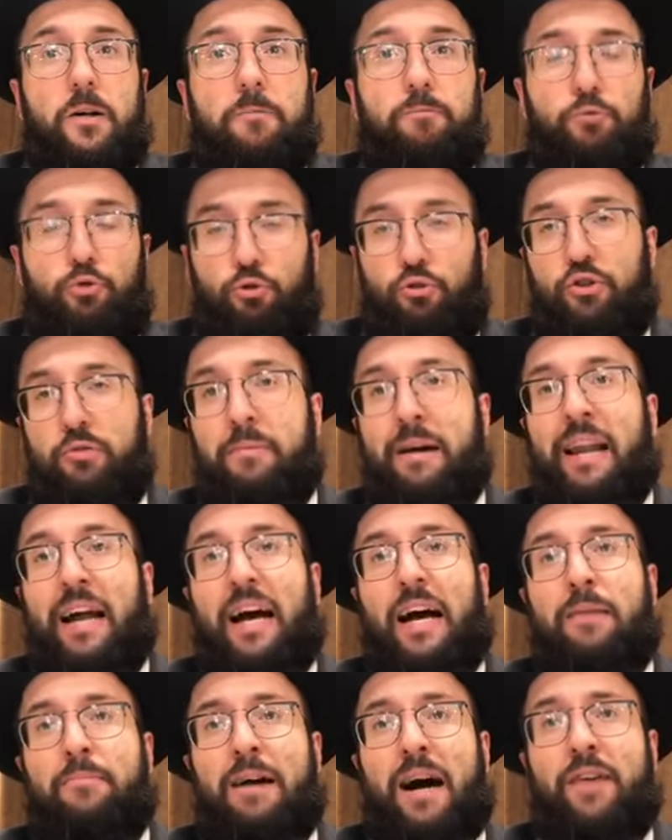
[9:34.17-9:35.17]
Through the Malach
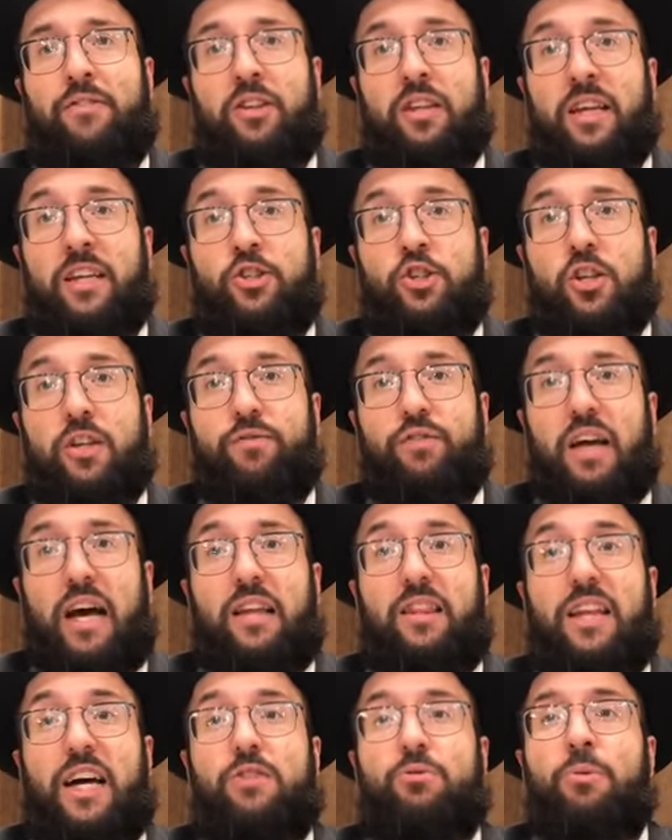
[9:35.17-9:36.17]
HaMavet, the angel of
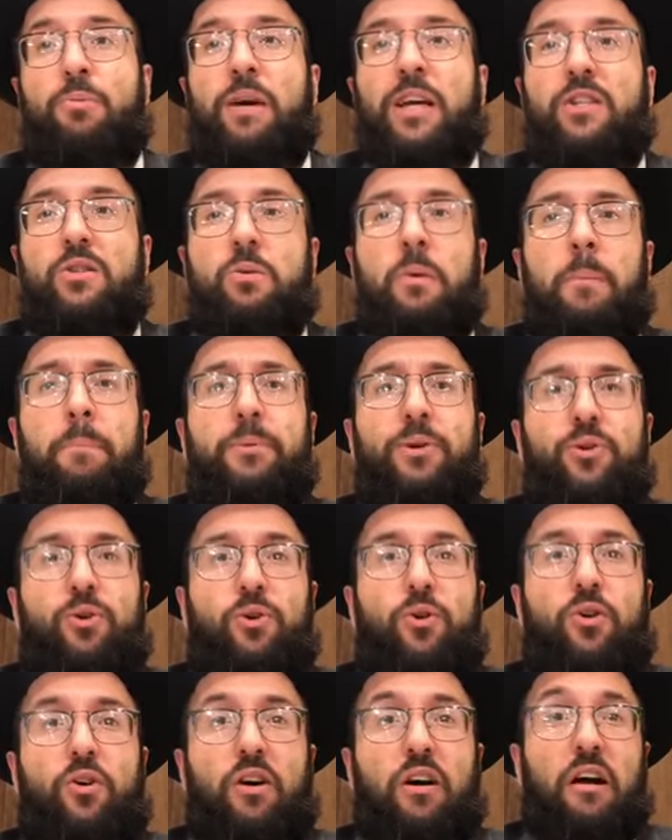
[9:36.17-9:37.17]
death. That's what makes you
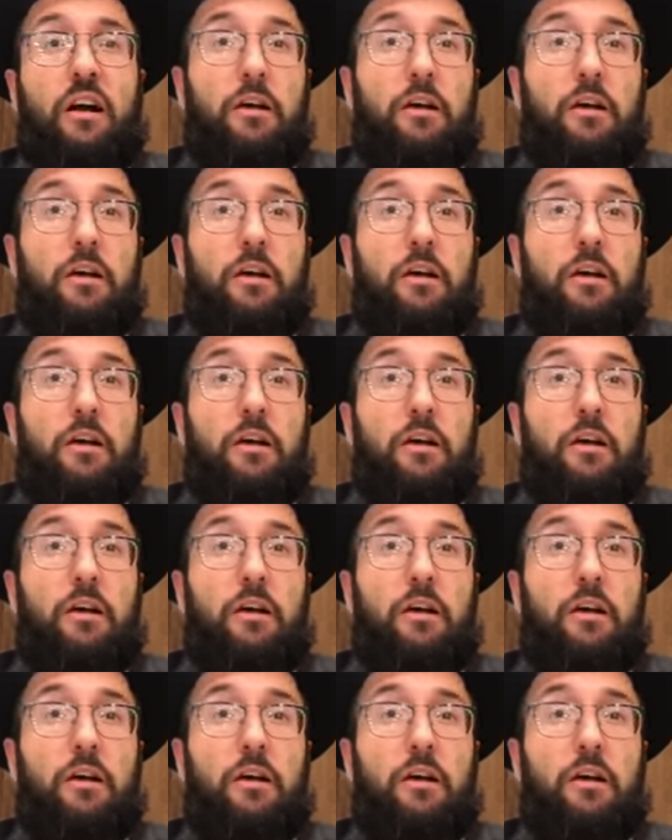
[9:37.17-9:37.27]
impure.